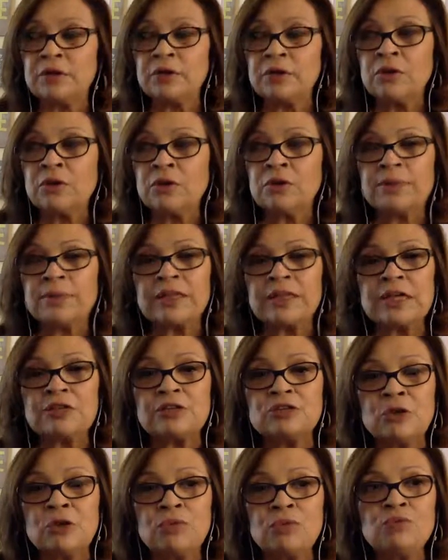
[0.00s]
But they
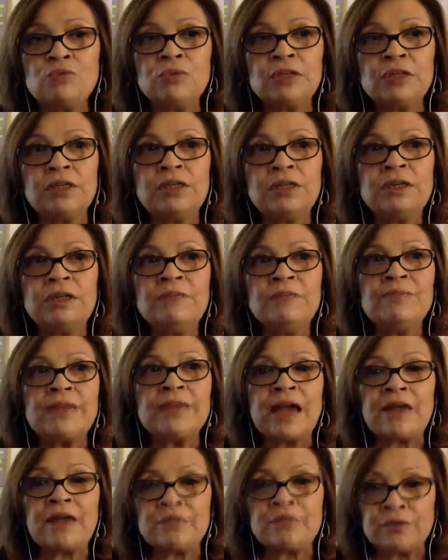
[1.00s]
don't really
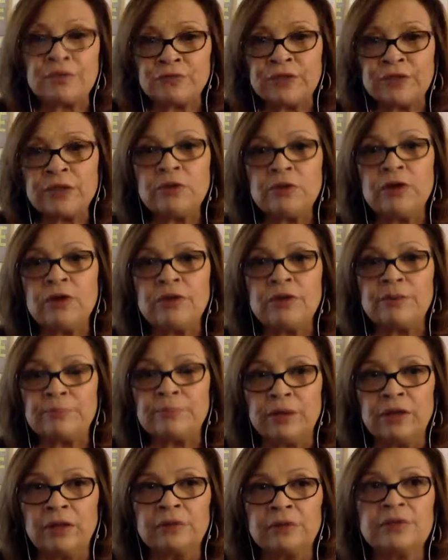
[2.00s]
have their finger on the
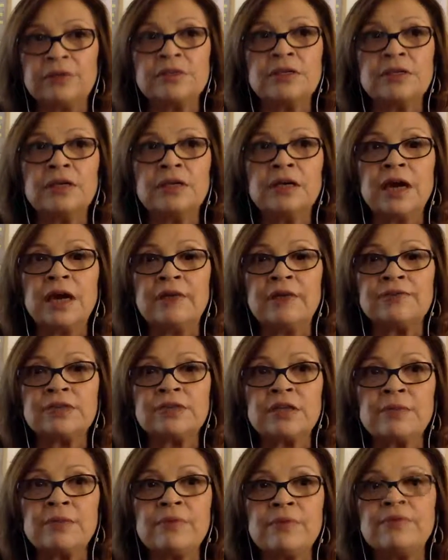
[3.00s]
pulse of
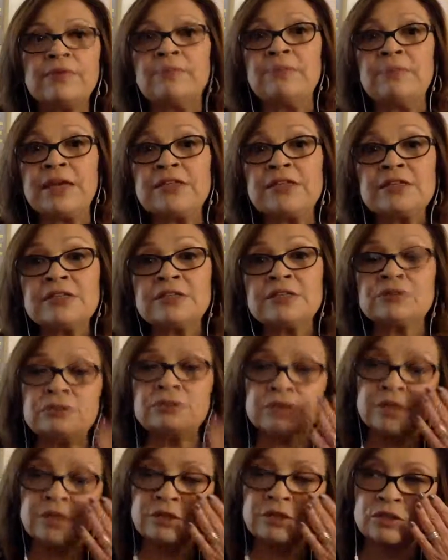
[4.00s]
some of the basic tools
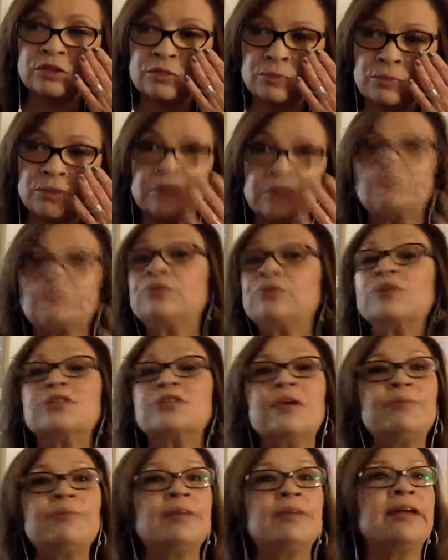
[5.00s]
that could support them. For
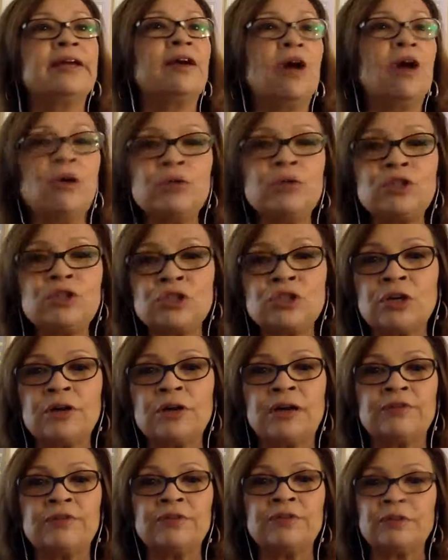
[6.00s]
example, I always share
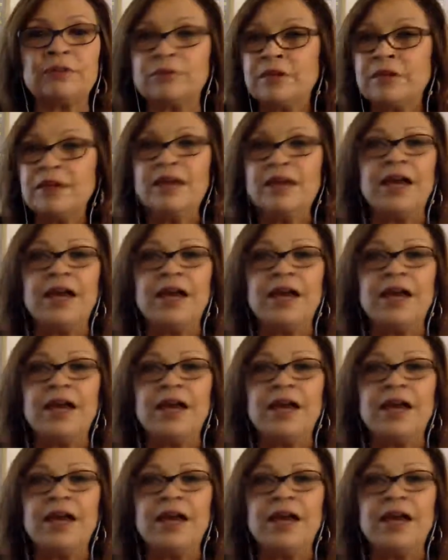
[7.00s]
Evernote, and